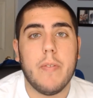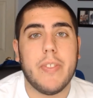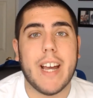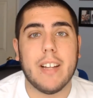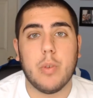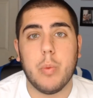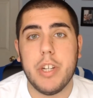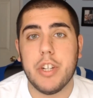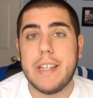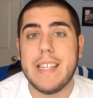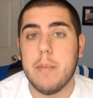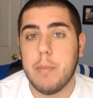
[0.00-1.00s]
That's when
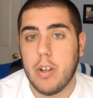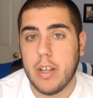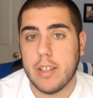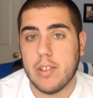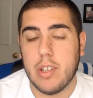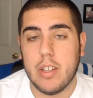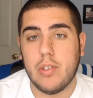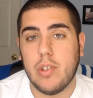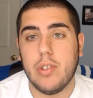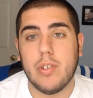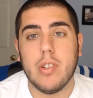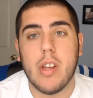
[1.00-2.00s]
your email gets sent.
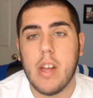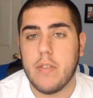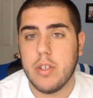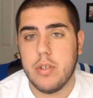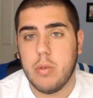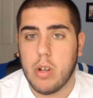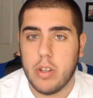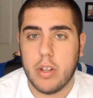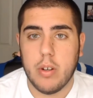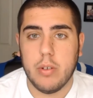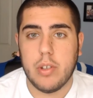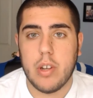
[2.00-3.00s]
So you still have to do all the
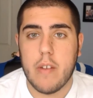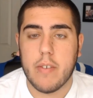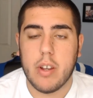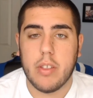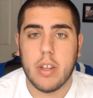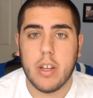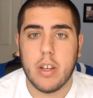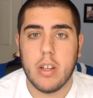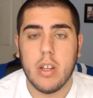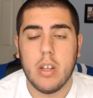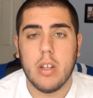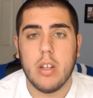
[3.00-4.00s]
codes and everything